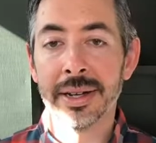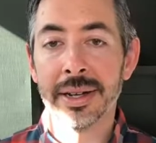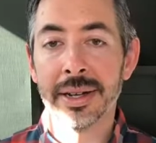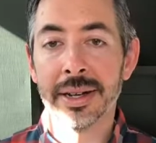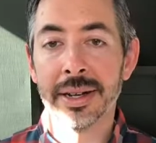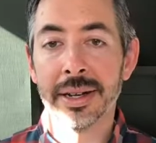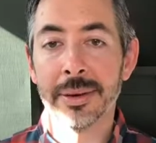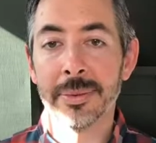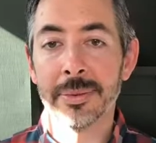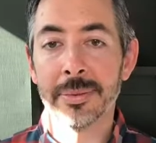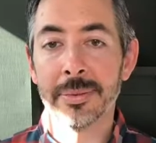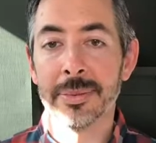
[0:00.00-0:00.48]

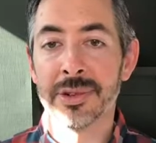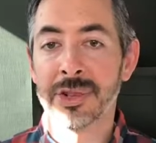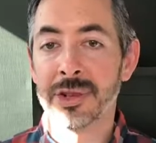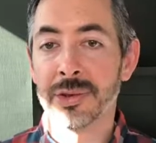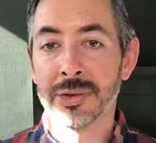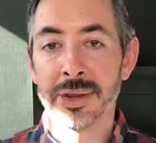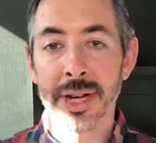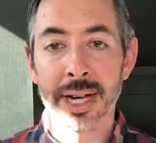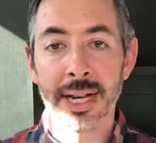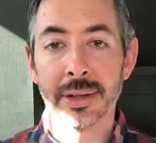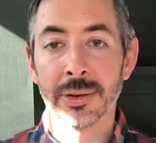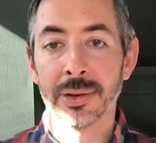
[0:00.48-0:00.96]

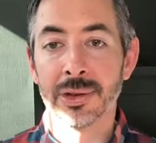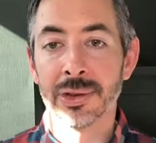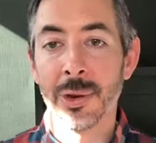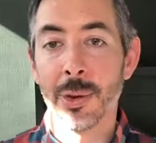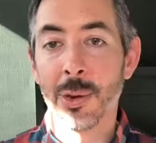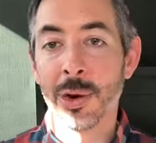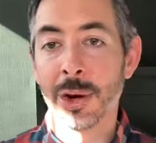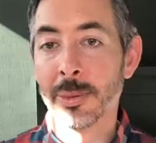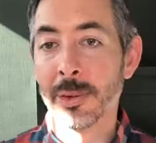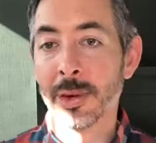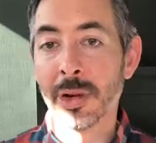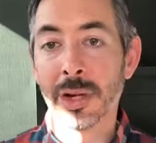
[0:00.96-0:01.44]
Mr. Taylor's
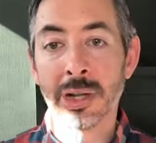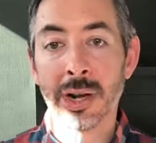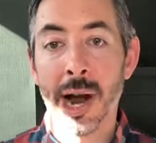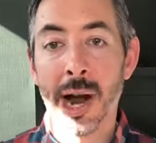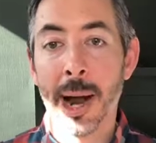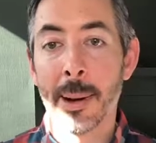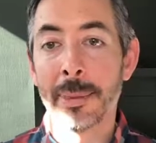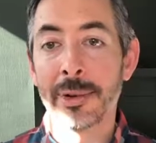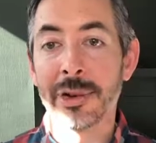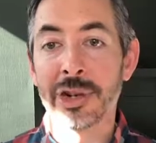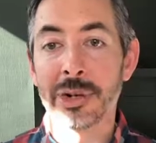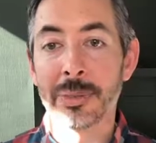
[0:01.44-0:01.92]
notable
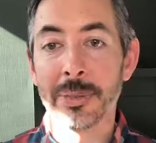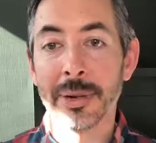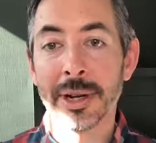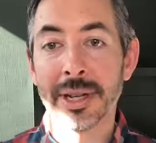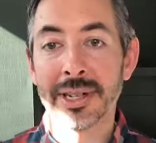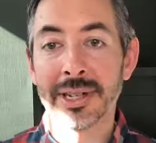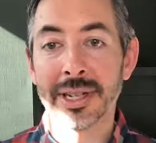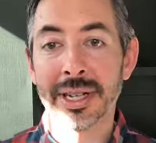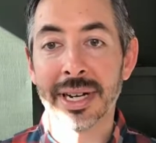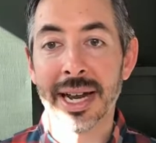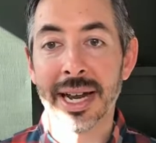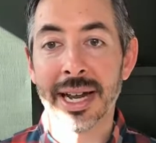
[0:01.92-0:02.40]

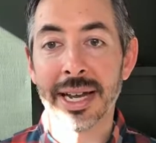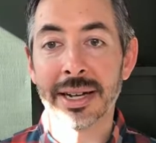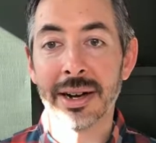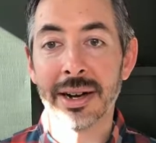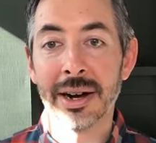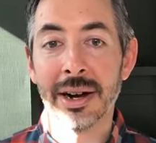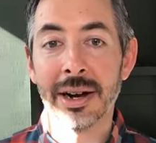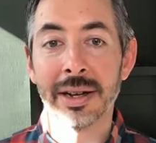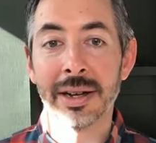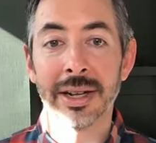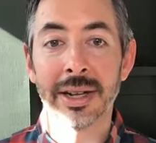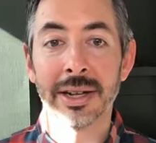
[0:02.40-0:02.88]
accomplishments at
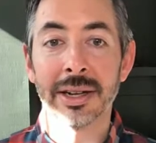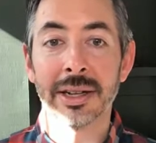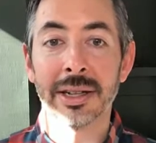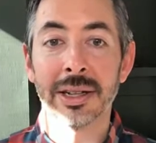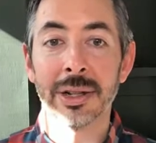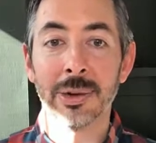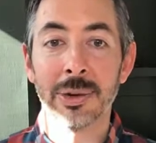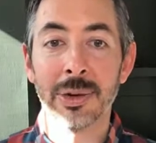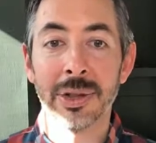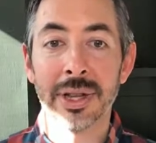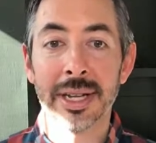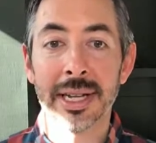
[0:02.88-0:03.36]
ACOG
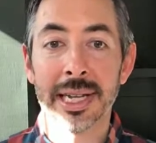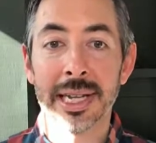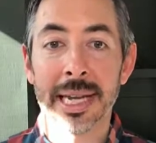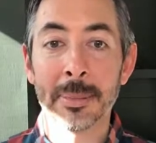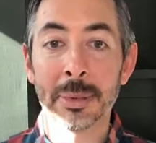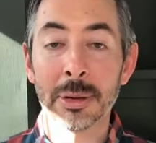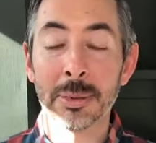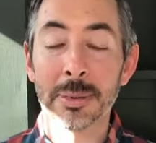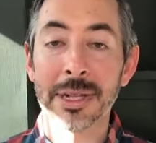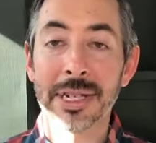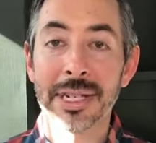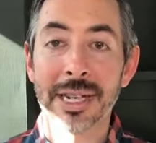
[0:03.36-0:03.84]
include the
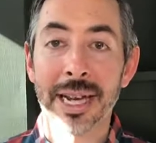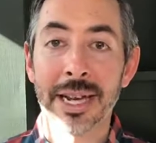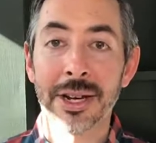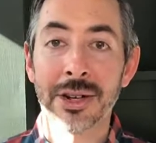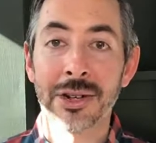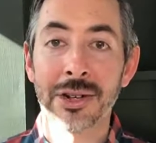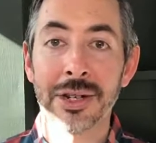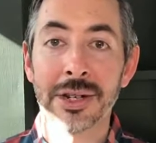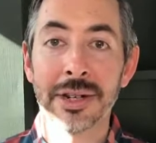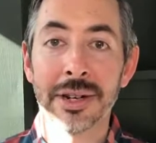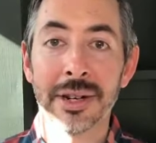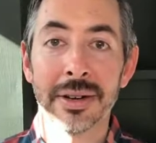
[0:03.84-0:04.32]

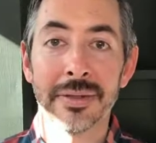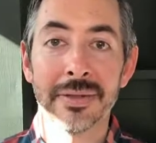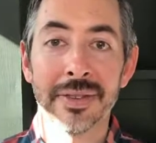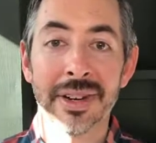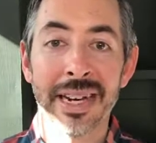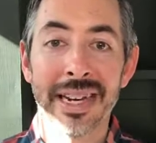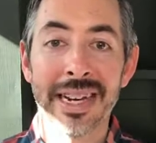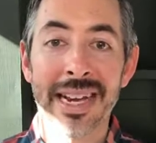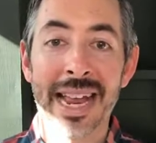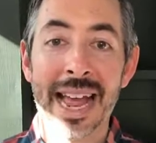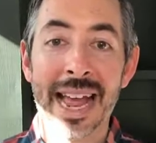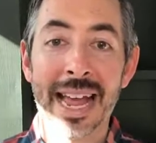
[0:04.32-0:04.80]
implementation of
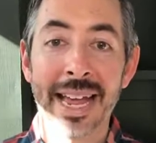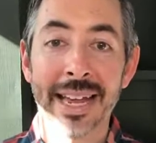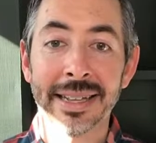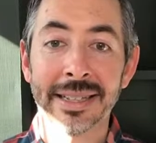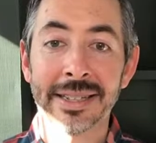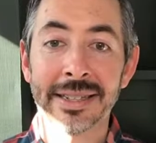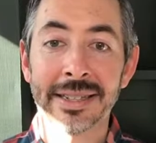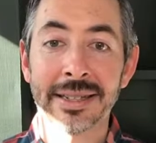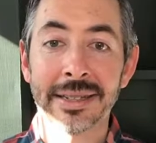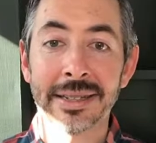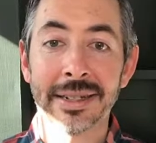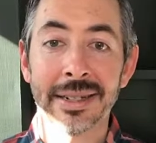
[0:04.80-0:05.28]
an
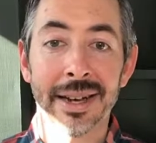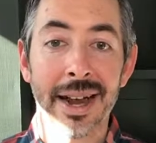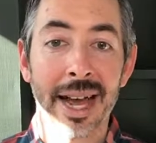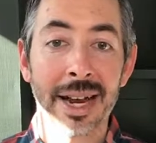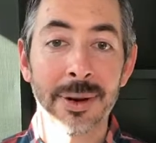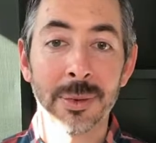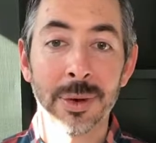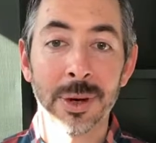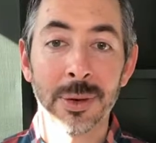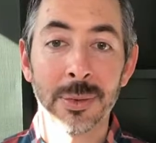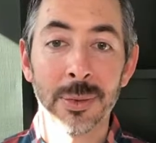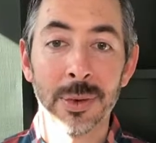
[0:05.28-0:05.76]
enhanced
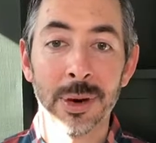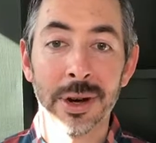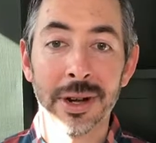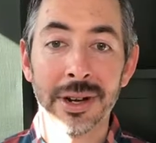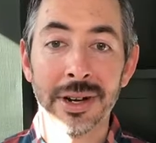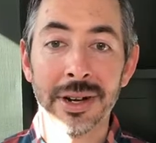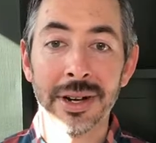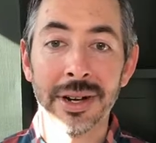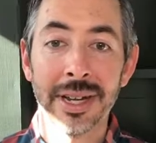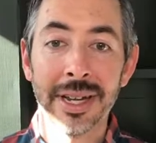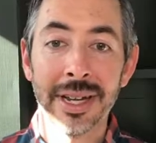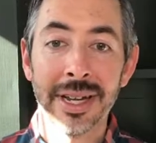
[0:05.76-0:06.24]

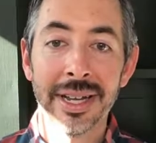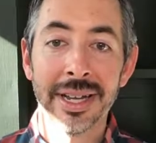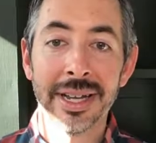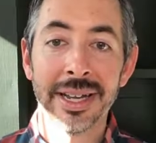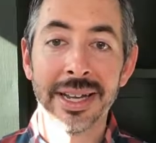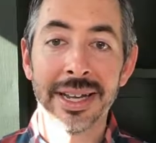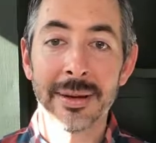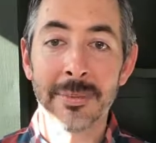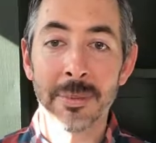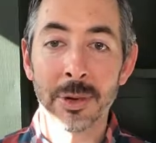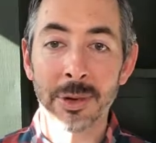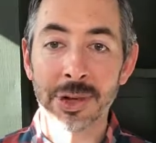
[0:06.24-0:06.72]
911
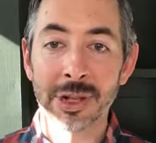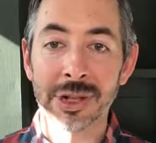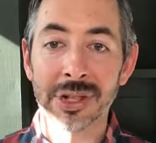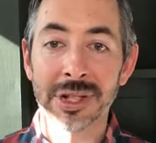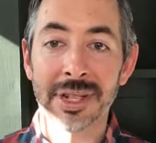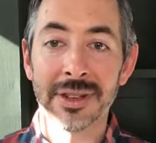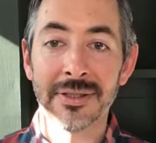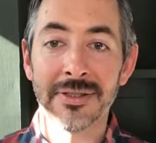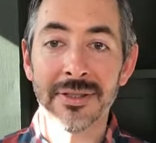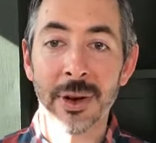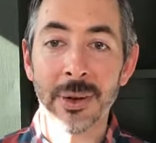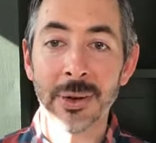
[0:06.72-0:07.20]

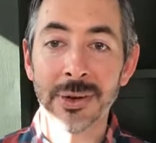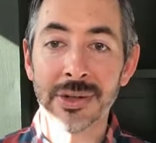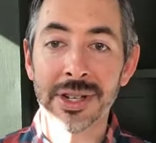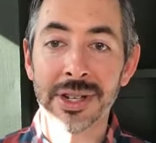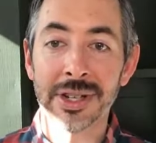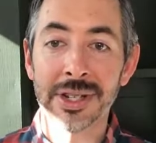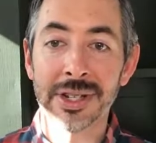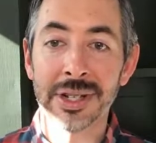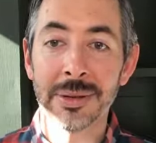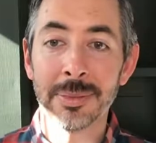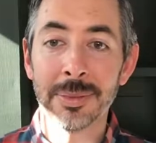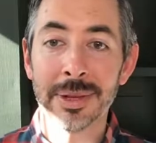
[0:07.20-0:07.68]
emergency phone
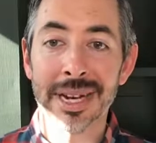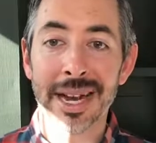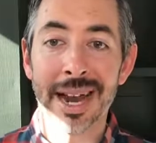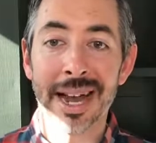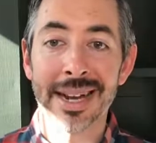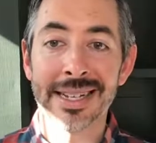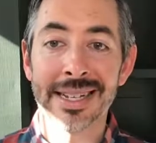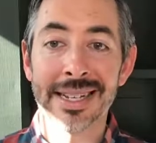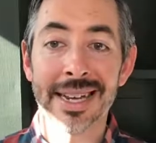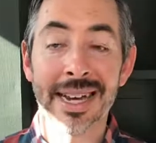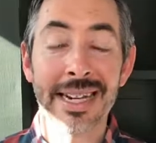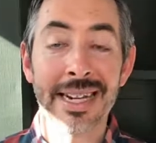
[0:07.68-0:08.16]
system in
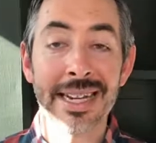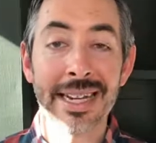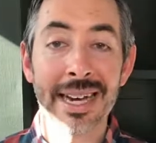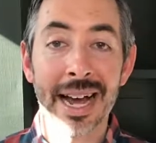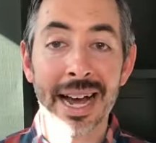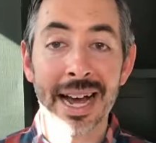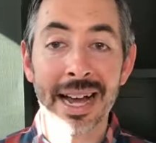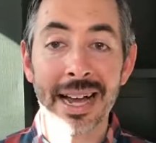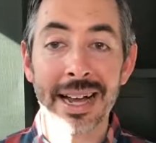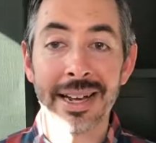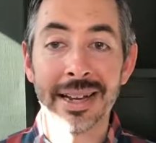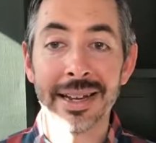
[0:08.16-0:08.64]

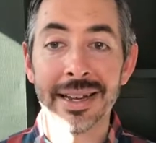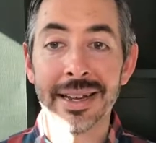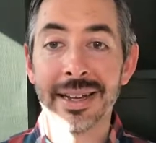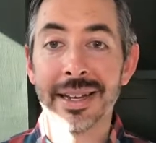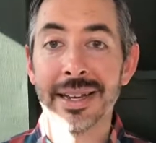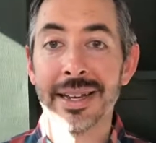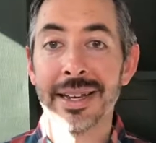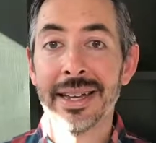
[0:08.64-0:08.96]
1989,